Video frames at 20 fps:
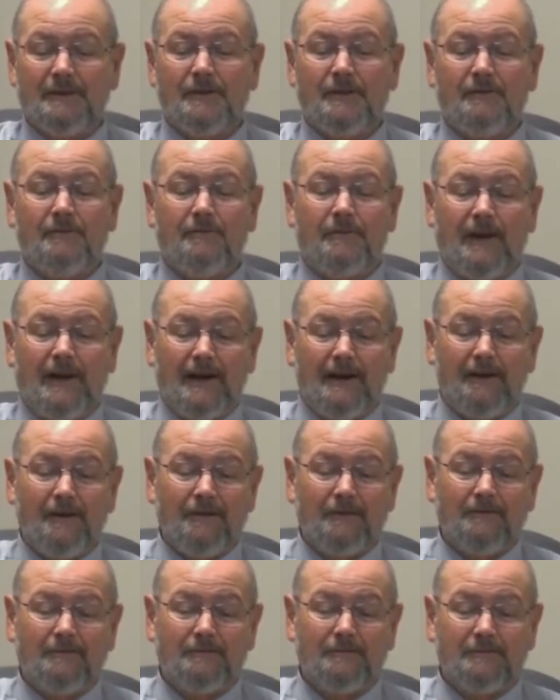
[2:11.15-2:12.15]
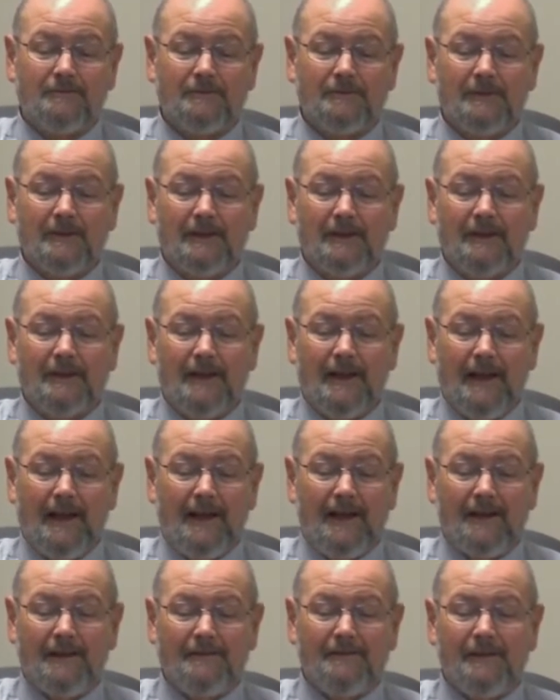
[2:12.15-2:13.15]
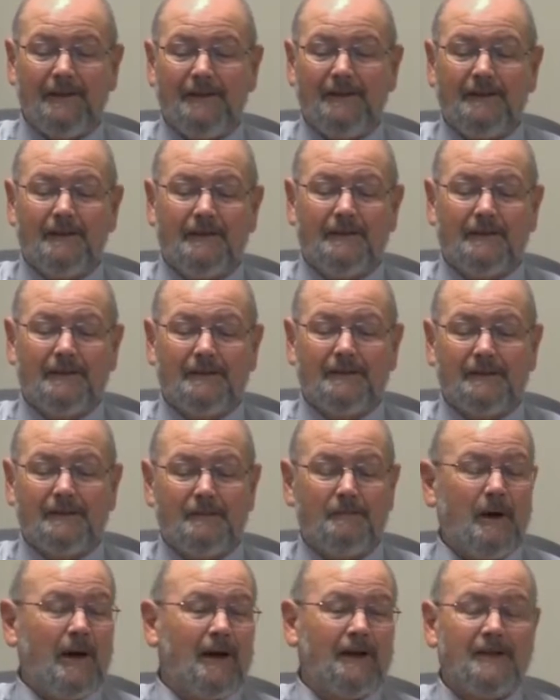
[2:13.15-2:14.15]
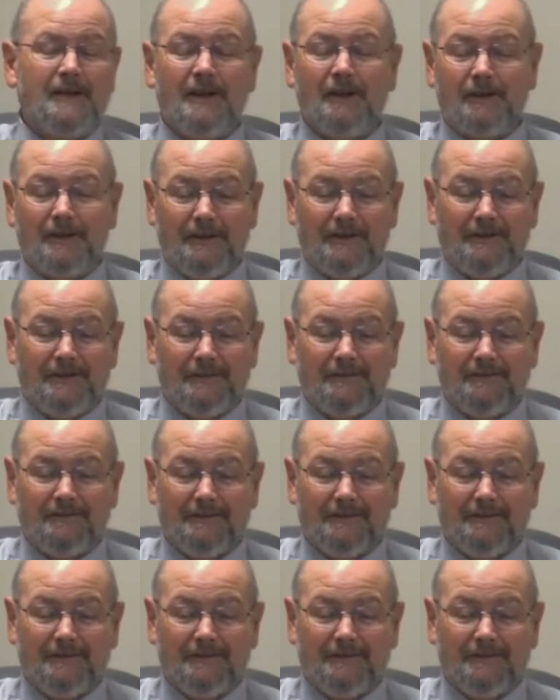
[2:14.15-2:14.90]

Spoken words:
the fire and the ma'akelet.